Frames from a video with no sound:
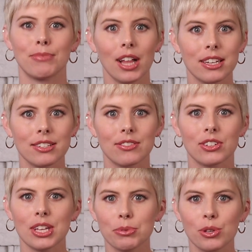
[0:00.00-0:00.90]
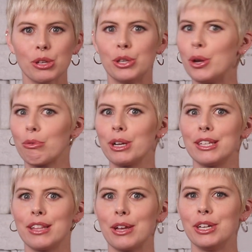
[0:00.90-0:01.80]
Plus, there's absolutely no
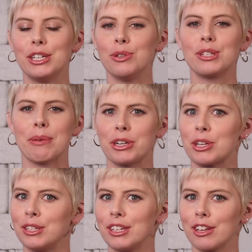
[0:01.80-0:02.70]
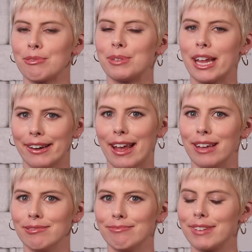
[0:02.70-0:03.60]
reason that you need to use that much concealer from day to
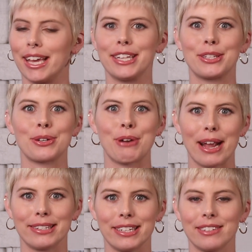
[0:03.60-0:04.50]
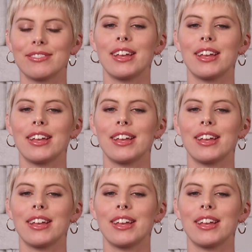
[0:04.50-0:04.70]
day. It's crazy.